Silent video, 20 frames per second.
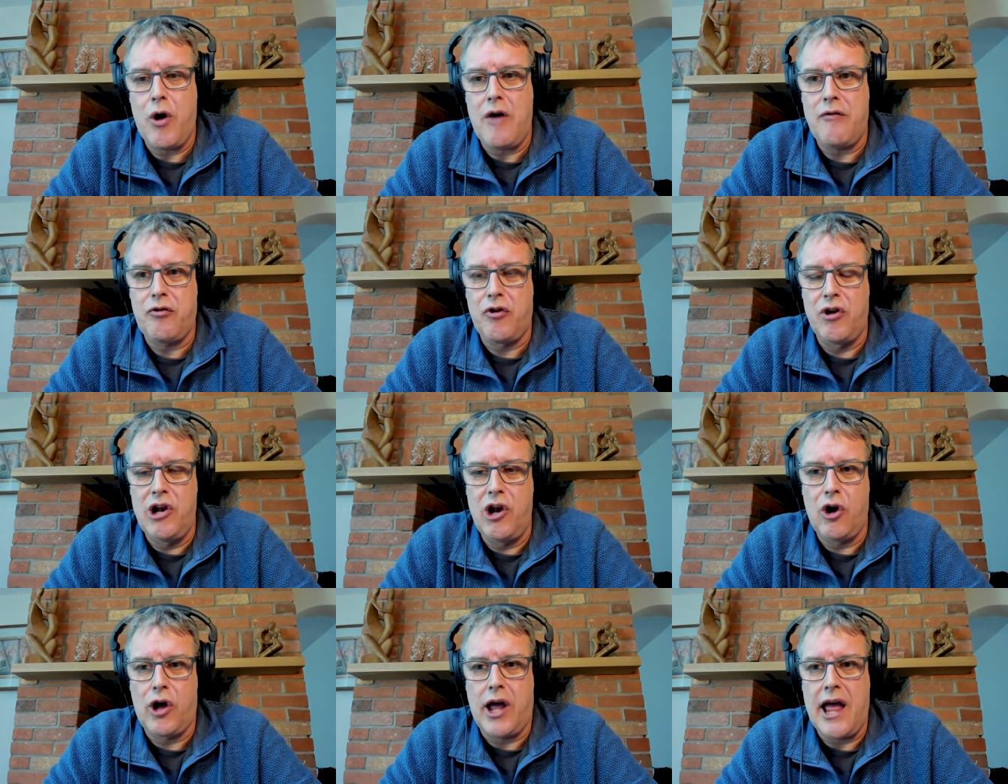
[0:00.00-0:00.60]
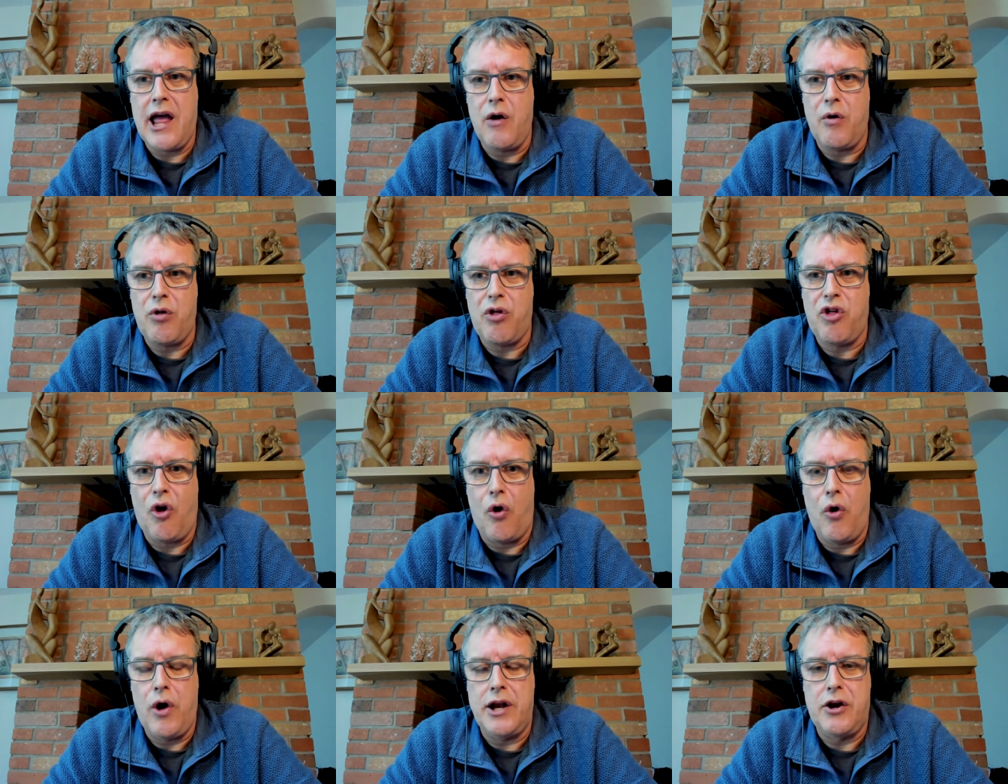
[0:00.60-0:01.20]
you have to look
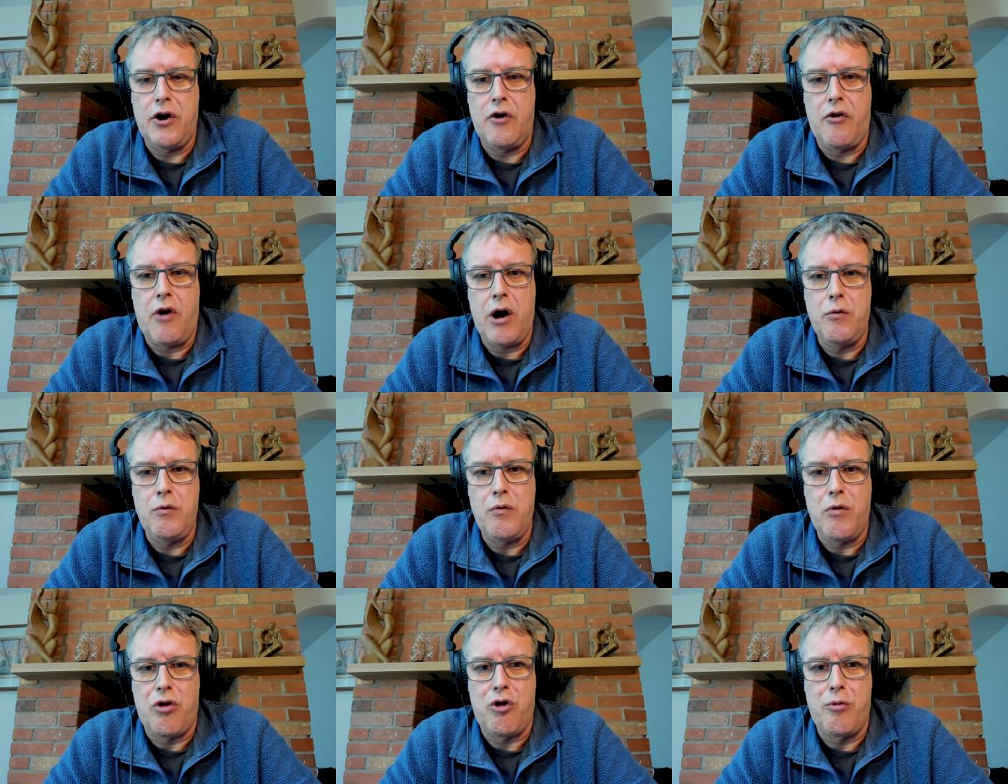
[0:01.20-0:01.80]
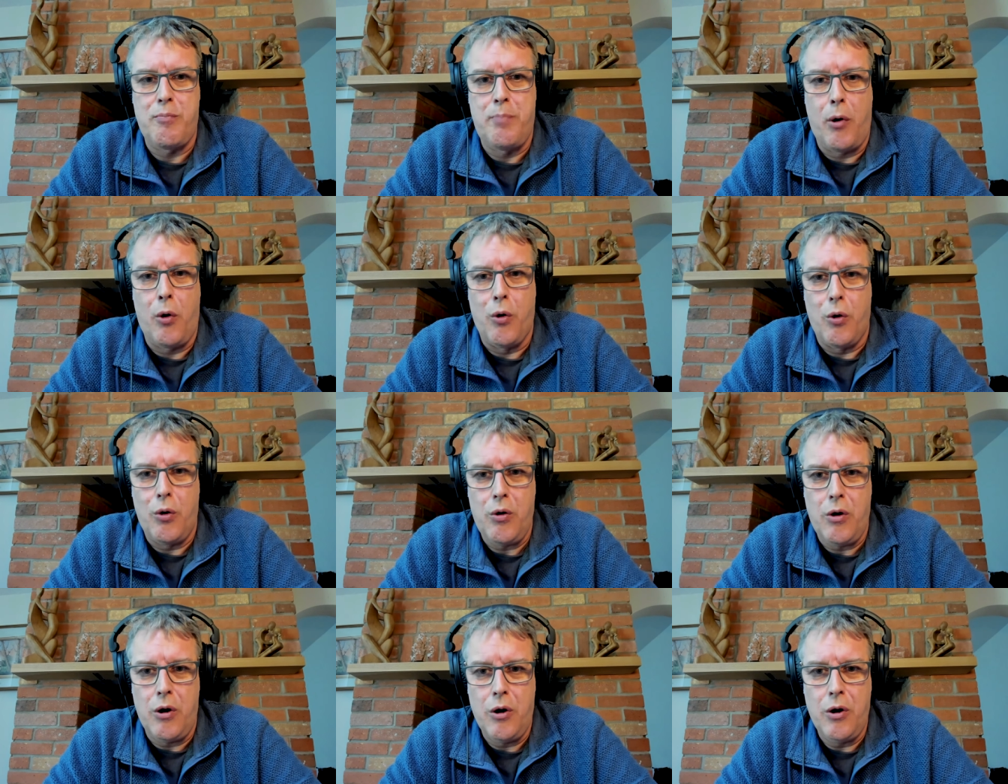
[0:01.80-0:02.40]
outside your own
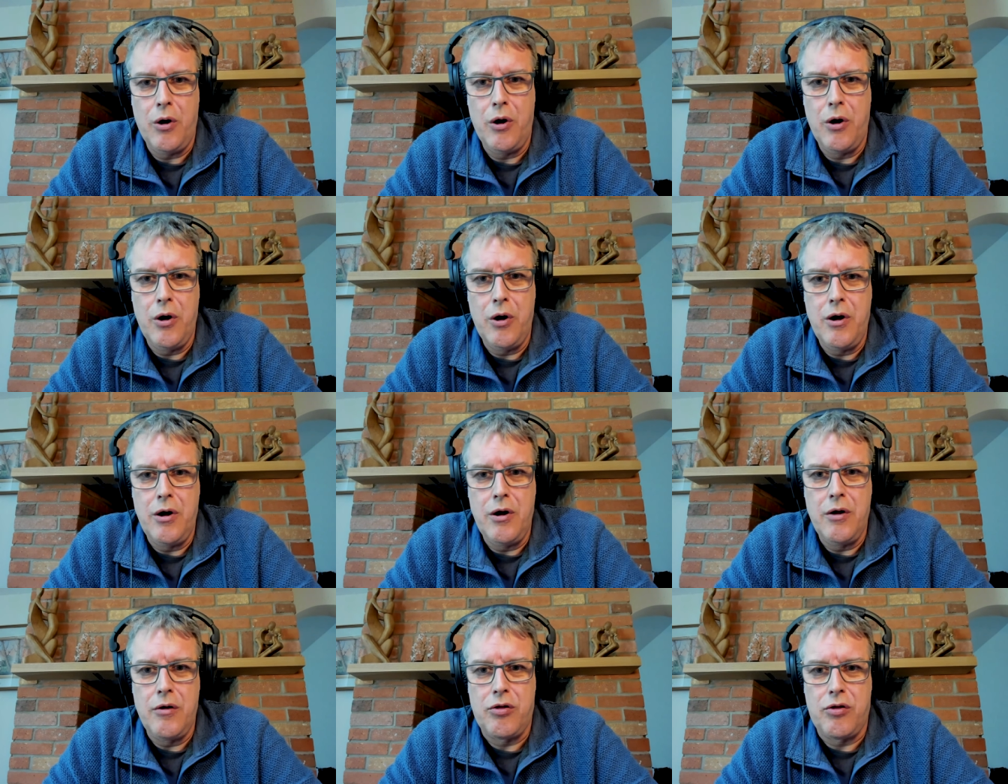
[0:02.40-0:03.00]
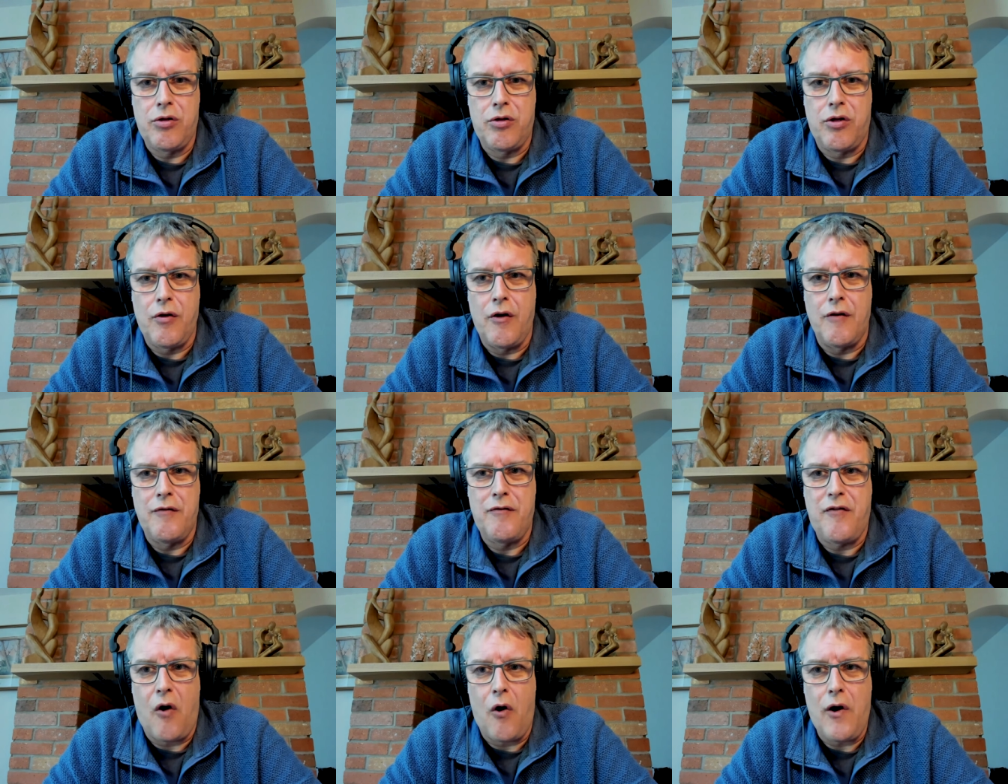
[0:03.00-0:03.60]
sport
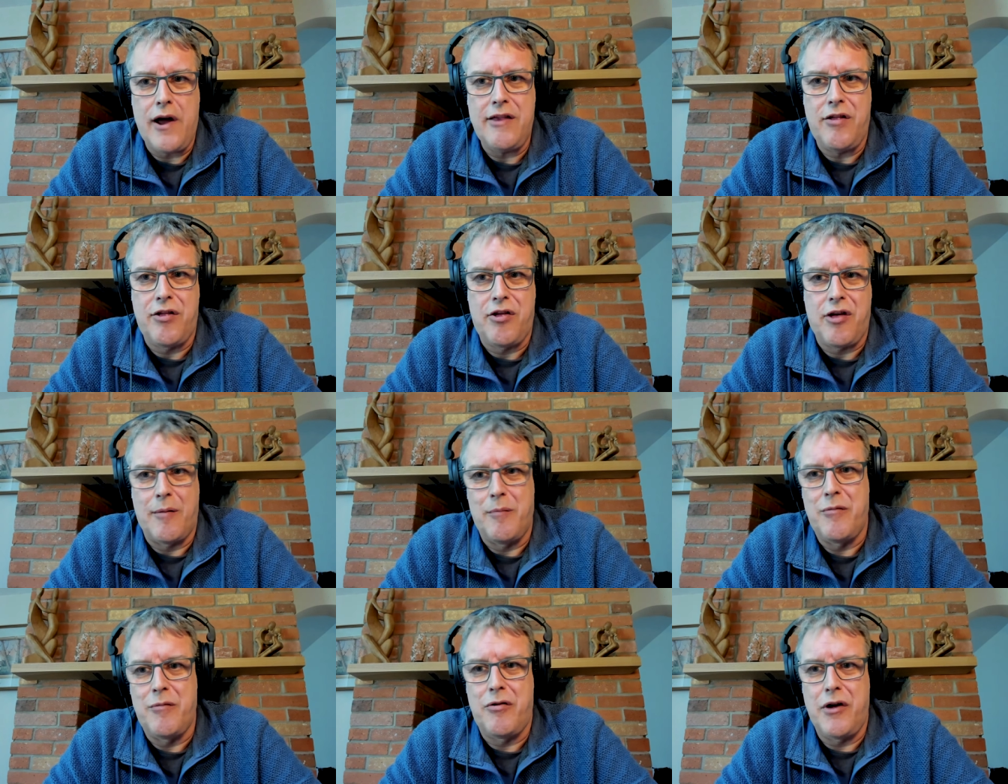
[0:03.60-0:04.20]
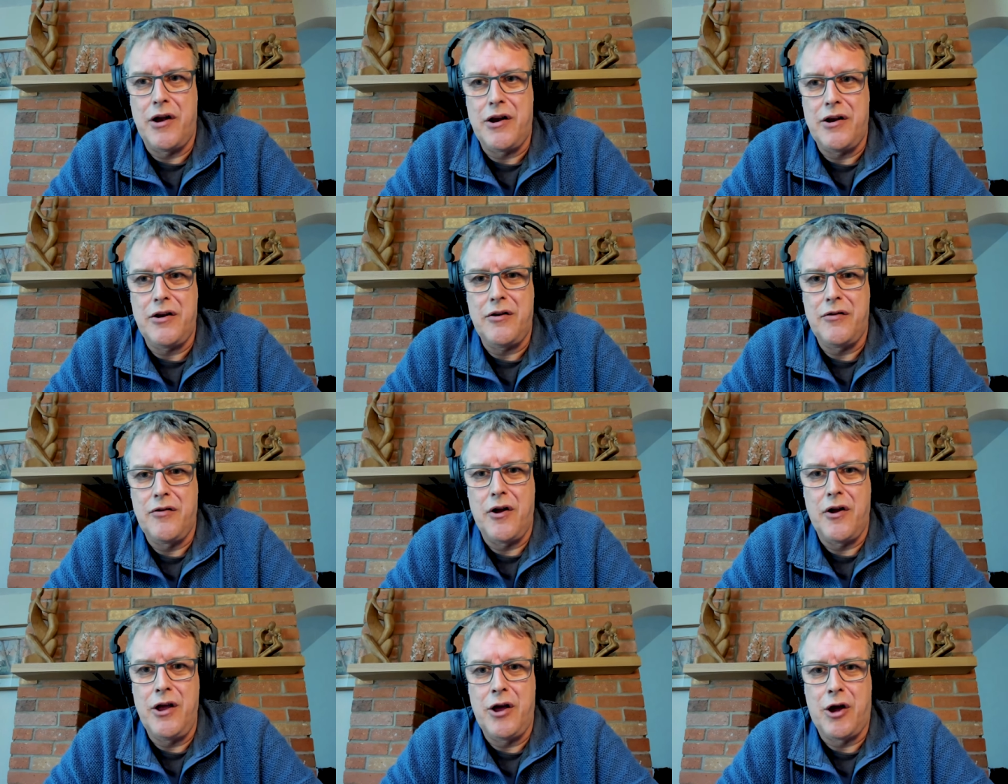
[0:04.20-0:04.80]
to find something
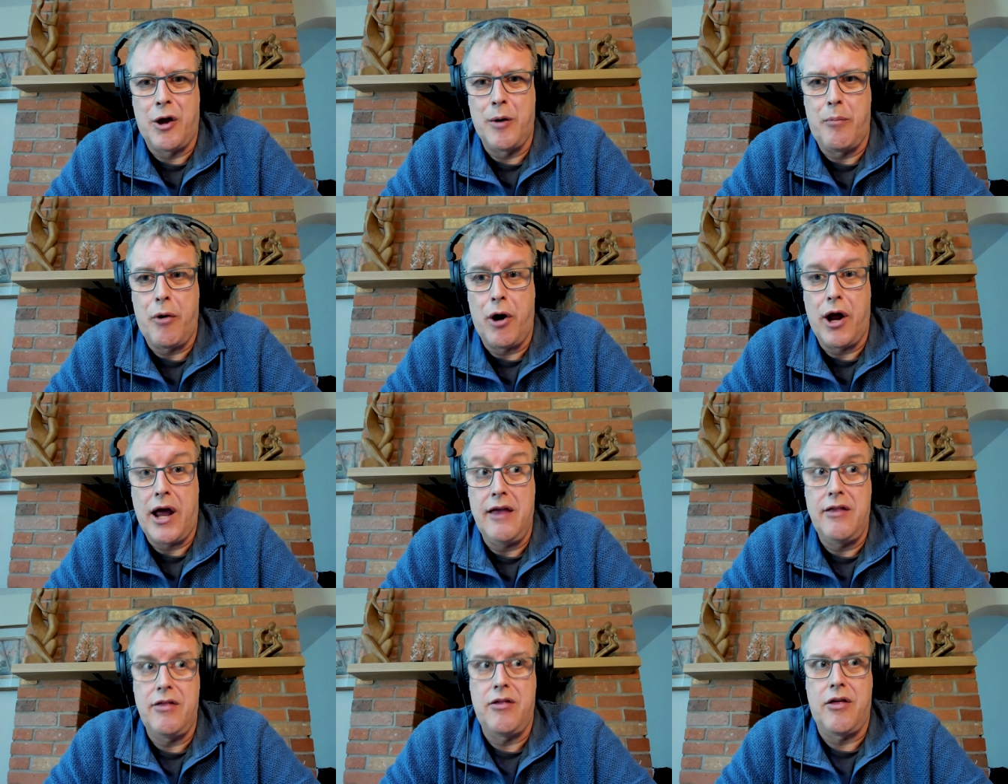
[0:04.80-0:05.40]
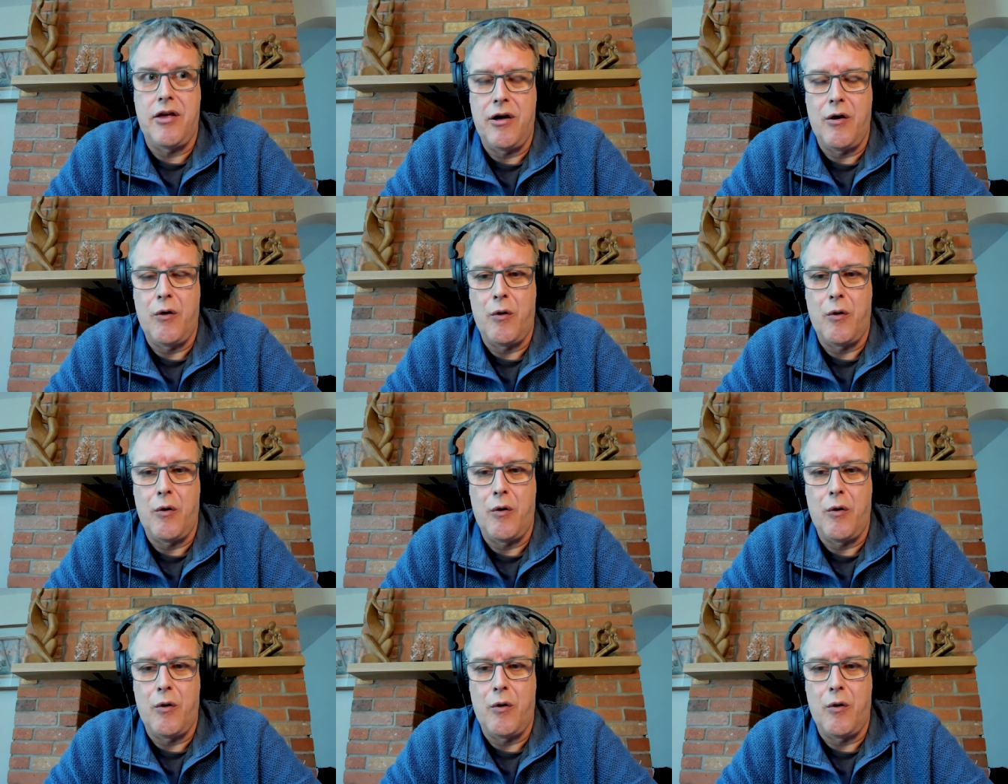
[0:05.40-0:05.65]
that you can bring into mm.